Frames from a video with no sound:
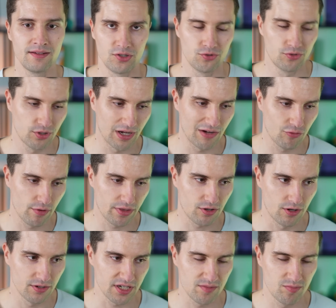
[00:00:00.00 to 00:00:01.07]
Do you have a with
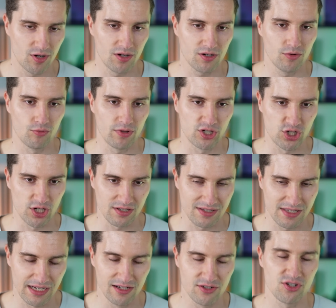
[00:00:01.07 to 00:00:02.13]
context block with just a
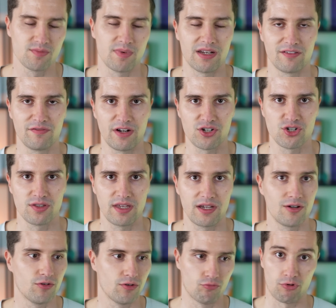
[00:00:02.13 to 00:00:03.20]
single suspending function
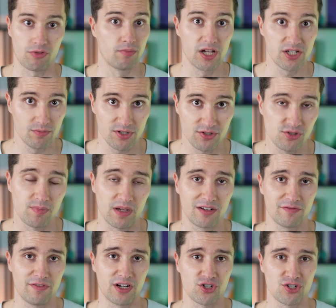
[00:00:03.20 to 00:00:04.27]
there, or with multiple
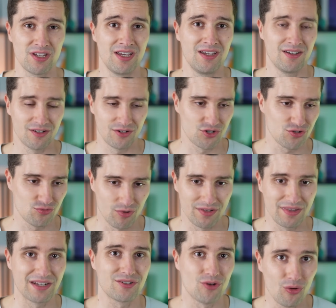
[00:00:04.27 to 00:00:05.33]
suspending functions, or just one
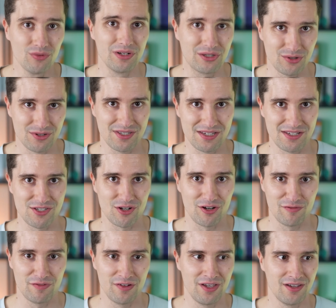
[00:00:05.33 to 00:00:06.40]
that only consists
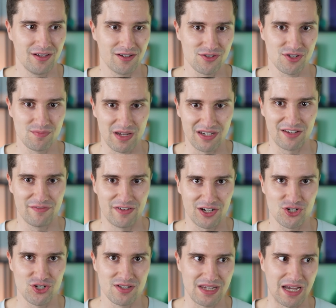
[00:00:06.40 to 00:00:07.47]
of suspending
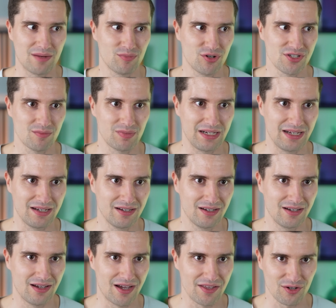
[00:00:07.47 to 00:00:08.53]
functions and possibly
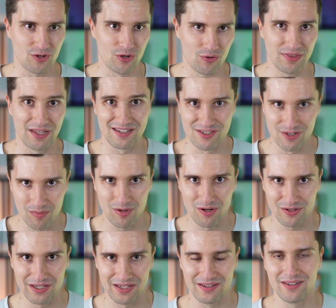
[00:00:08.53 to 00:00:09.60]
other code that is not
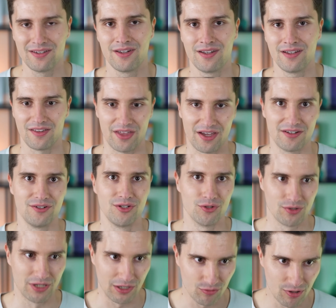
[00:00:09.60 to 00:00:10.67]
blocking, then you're
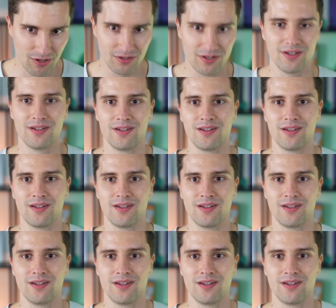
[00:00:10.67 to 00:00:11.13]
doing it wrong.